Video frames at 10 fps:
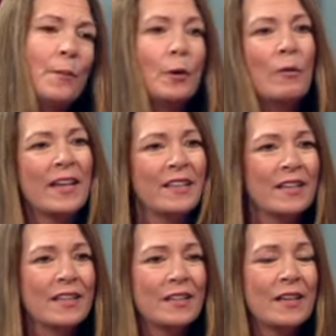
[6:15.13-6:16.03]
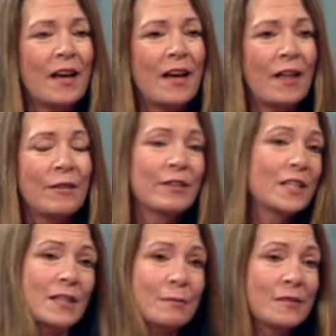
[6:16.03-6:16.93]
but when can other
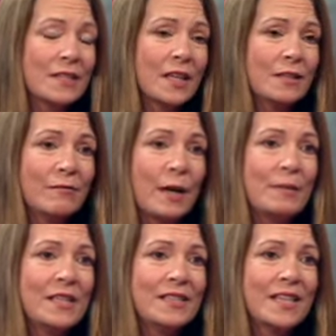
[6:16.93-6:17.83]
victims and families